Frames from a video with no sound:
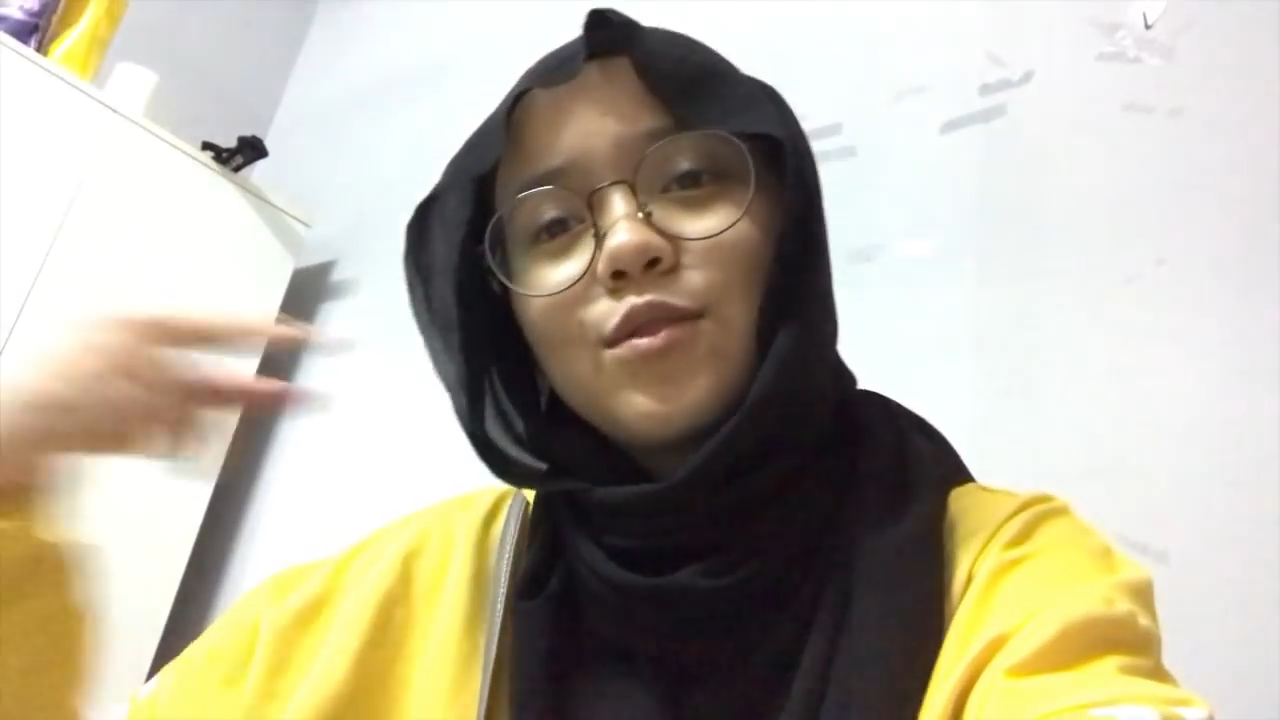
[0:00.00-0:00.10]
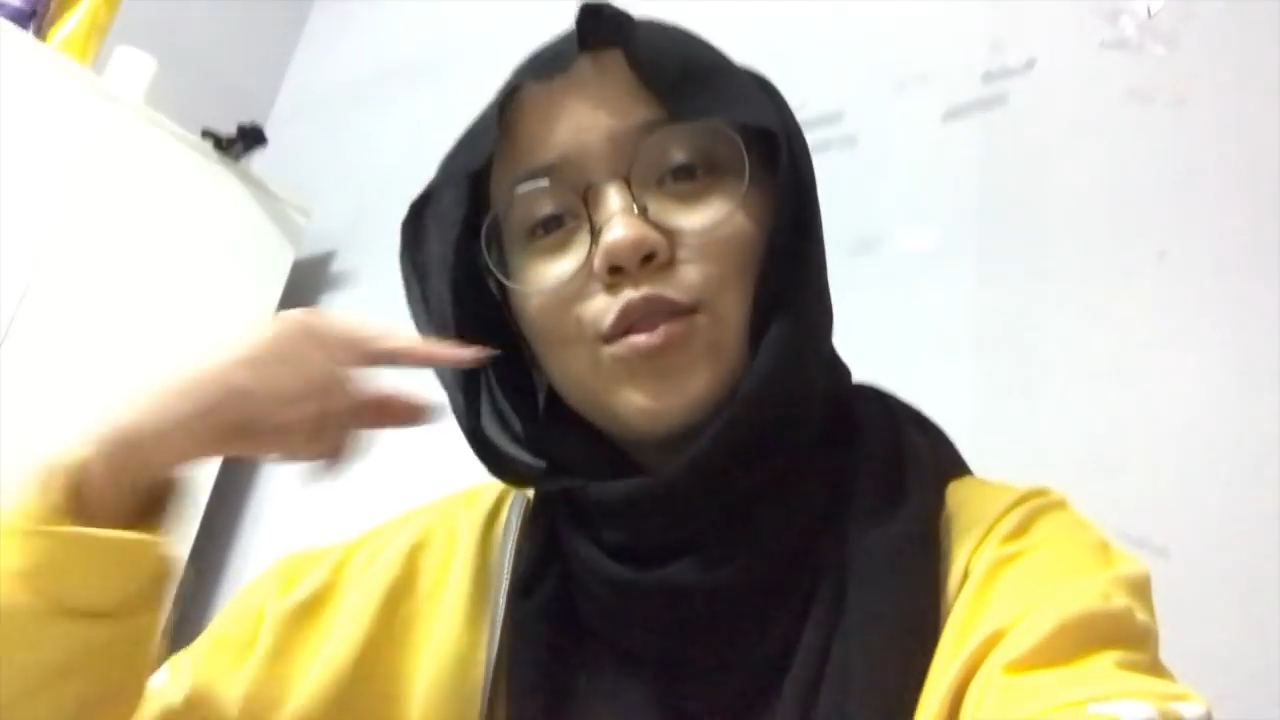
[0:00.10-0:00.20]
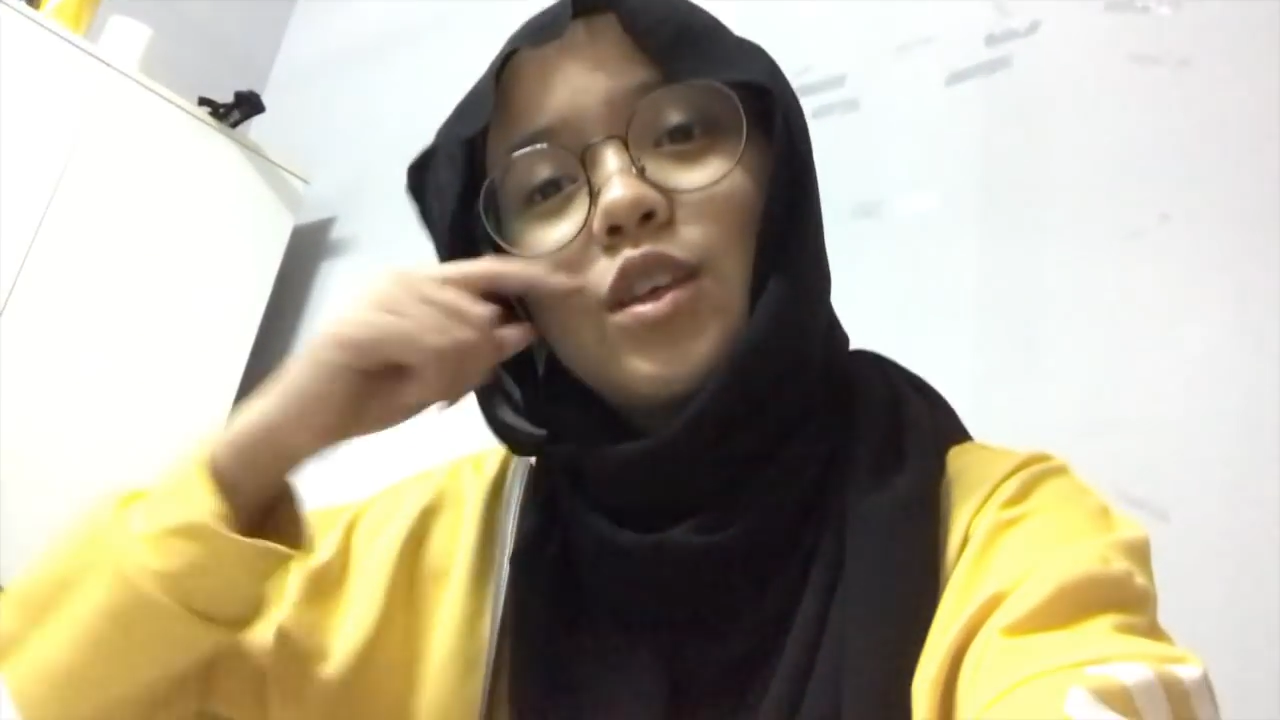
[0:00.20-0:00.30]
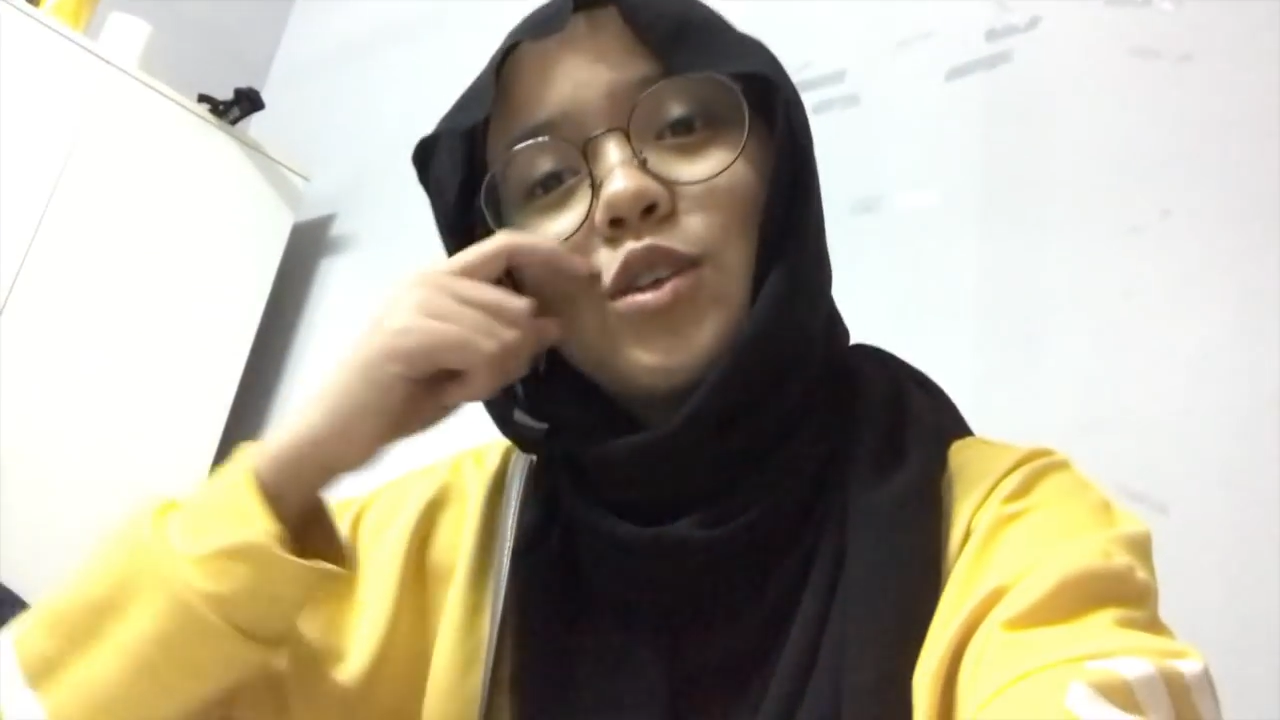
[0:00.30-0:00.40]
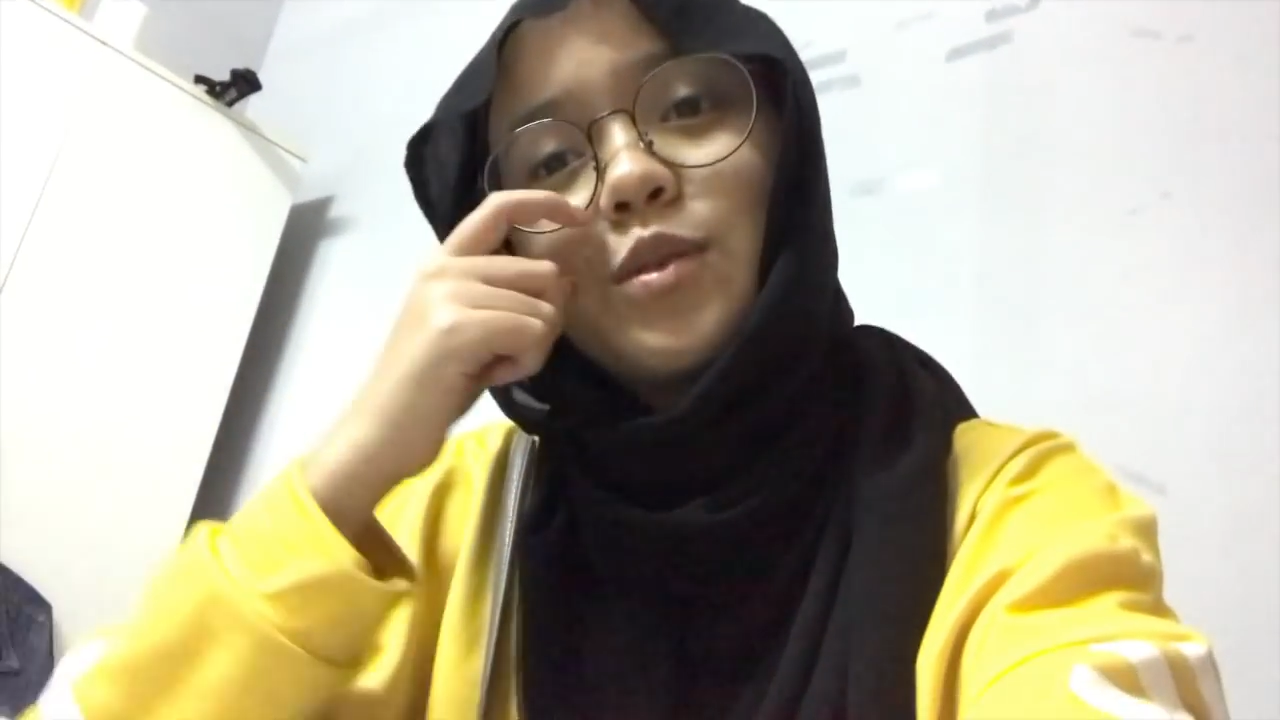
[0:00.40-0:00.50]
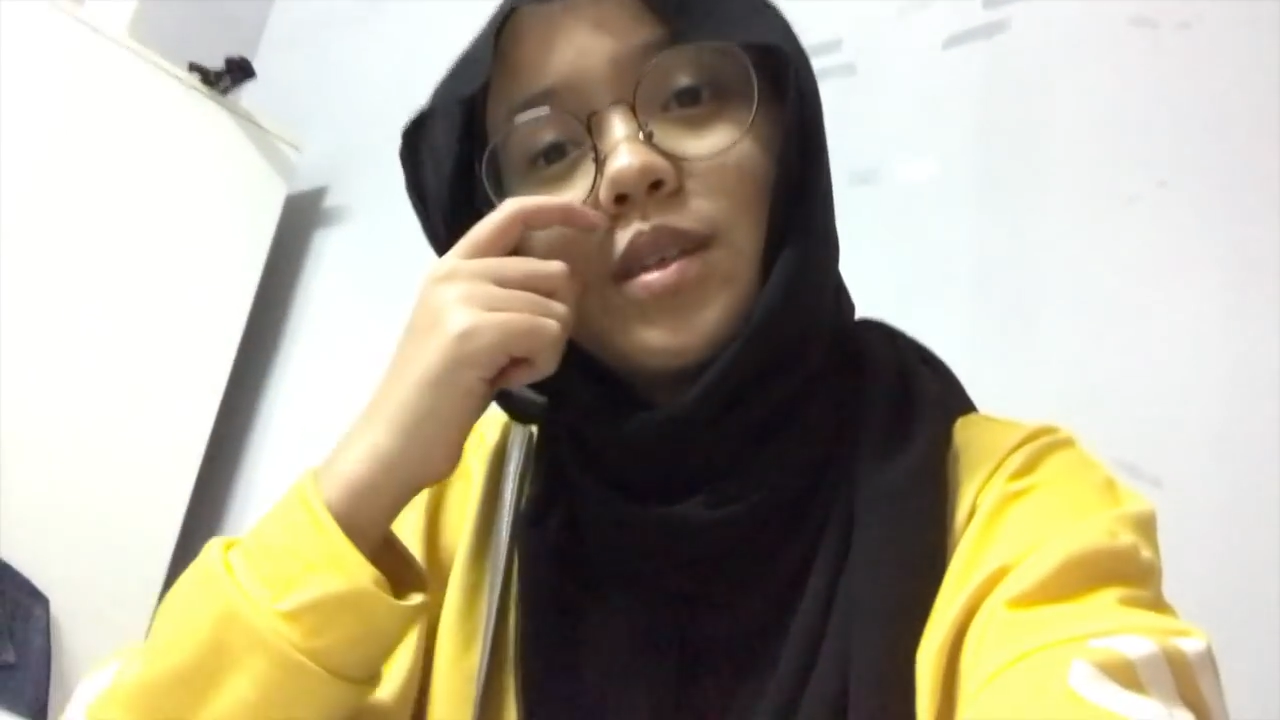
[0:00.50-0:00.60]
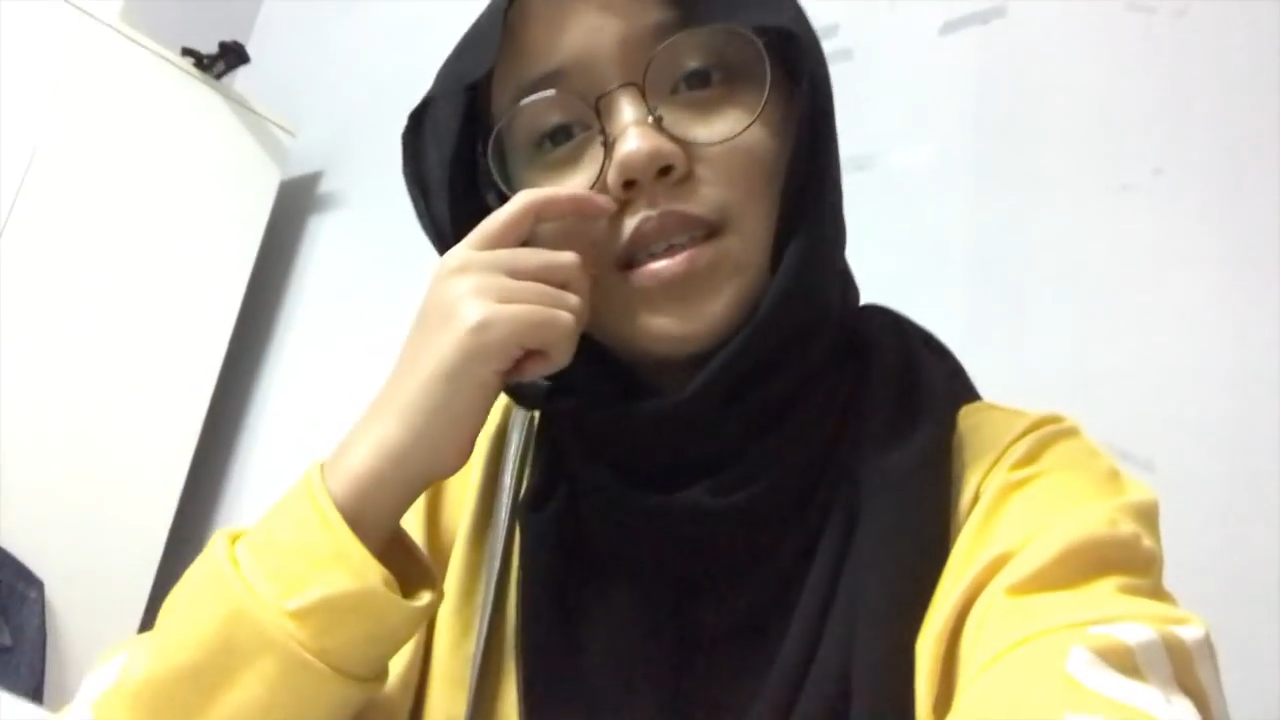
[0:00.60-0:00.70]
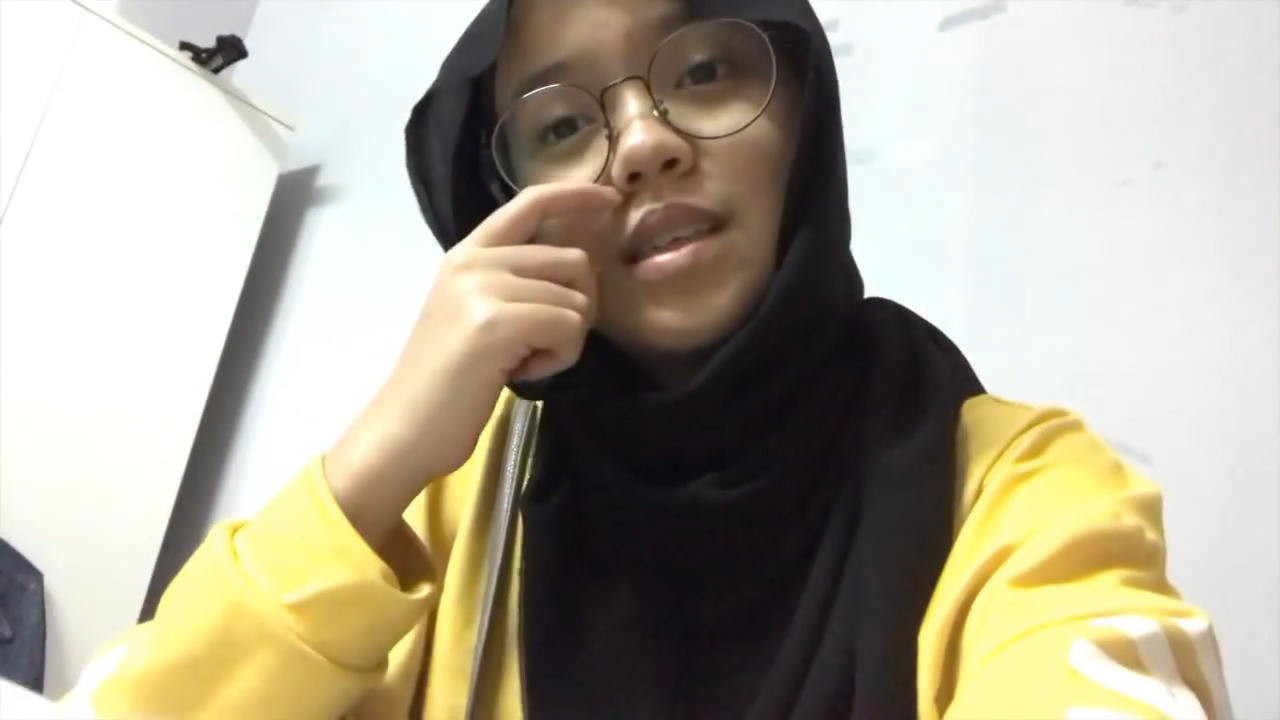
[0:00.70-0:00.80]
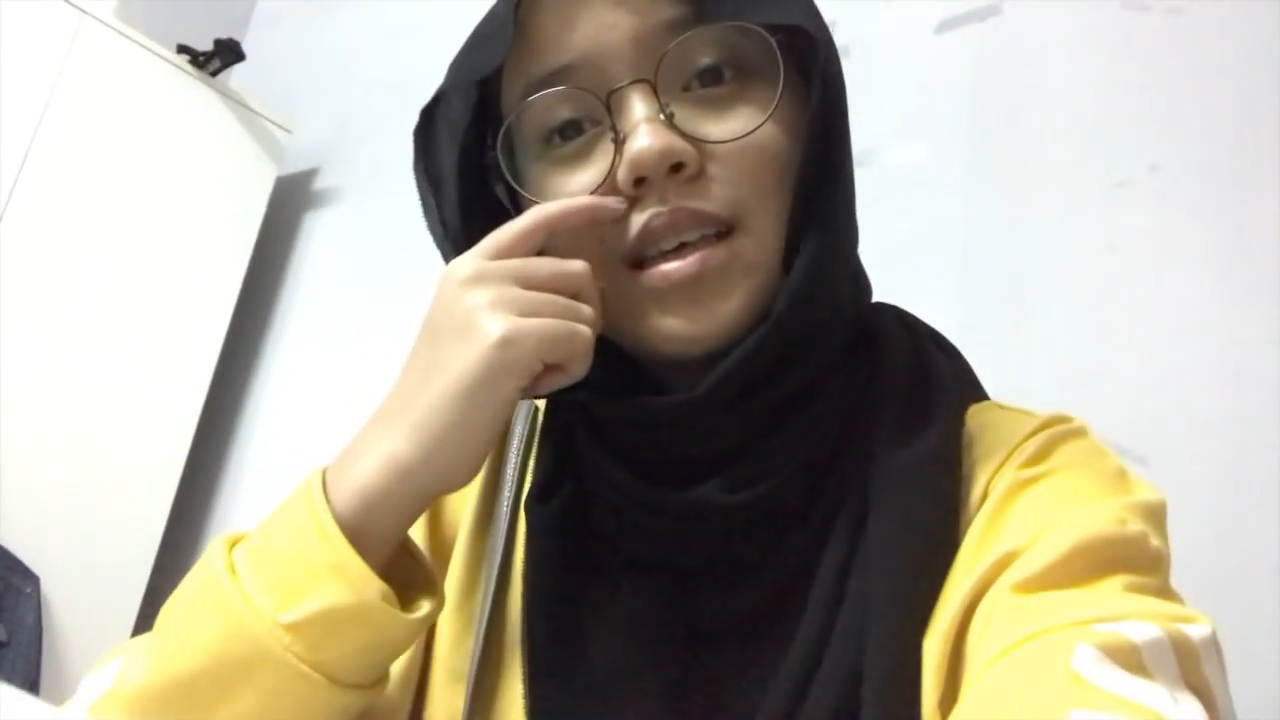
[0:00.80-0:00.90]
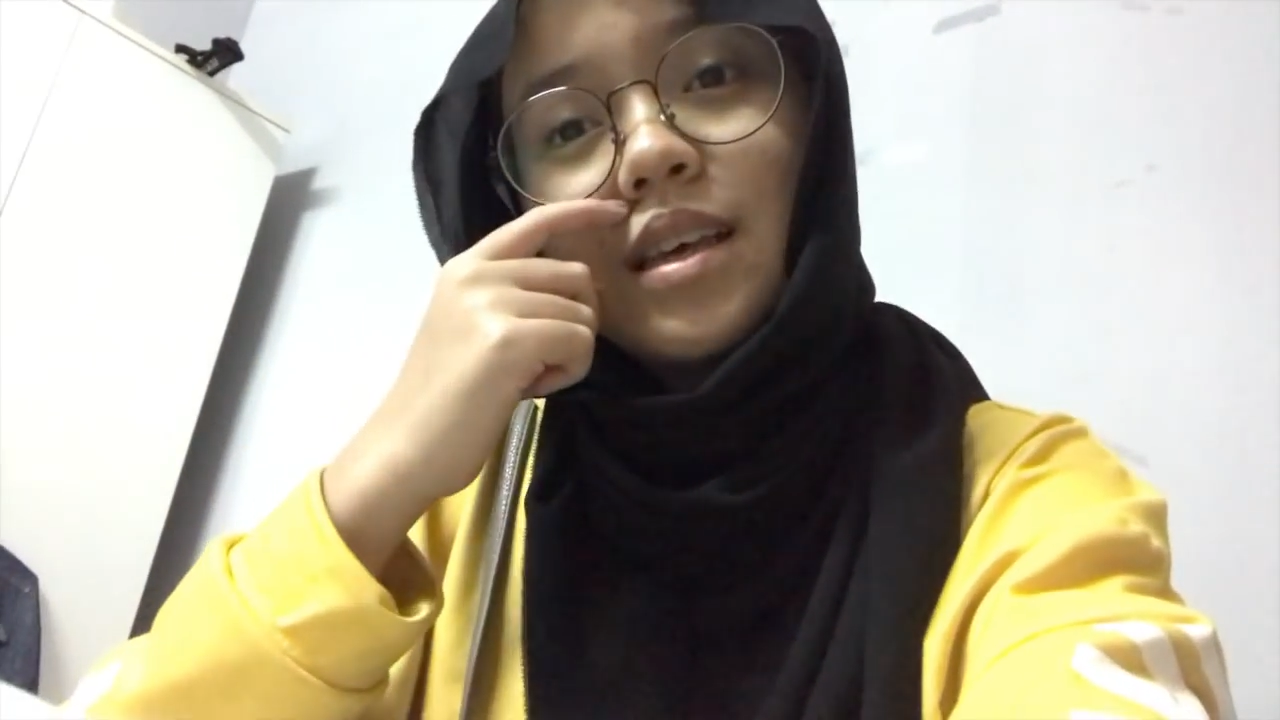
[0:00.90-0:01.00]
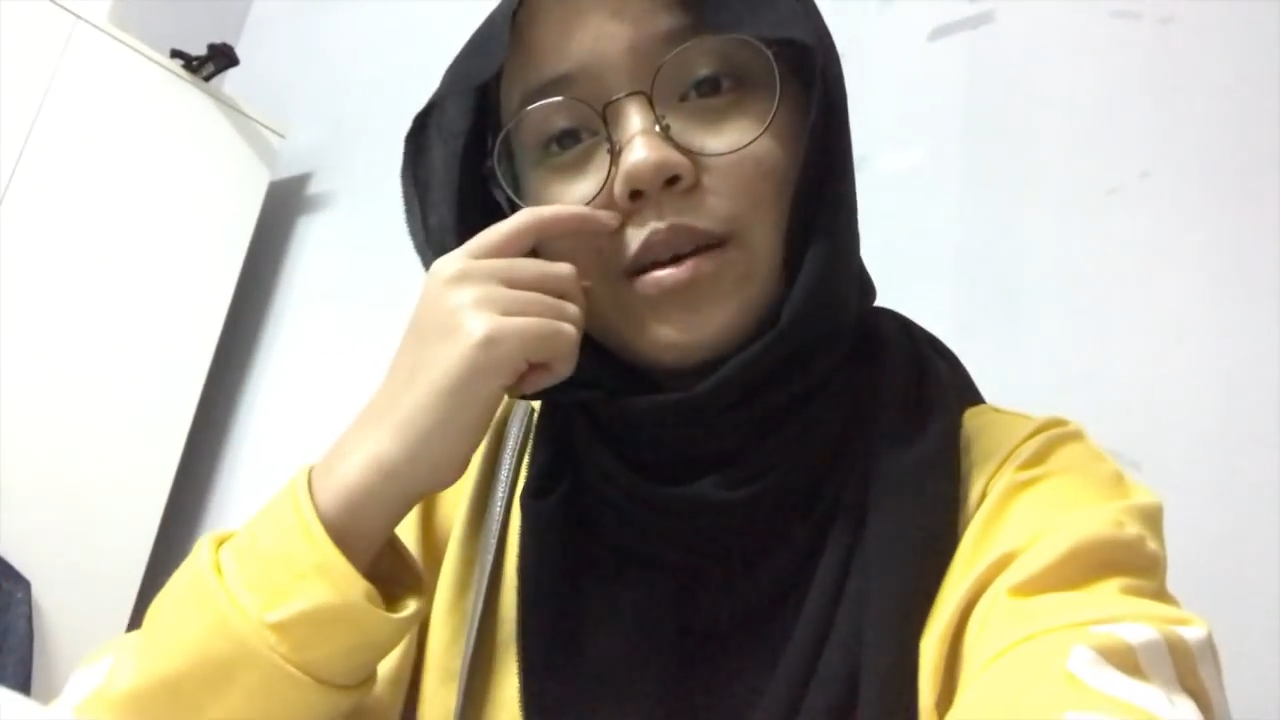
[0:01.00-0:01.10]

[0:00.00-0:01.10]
footage was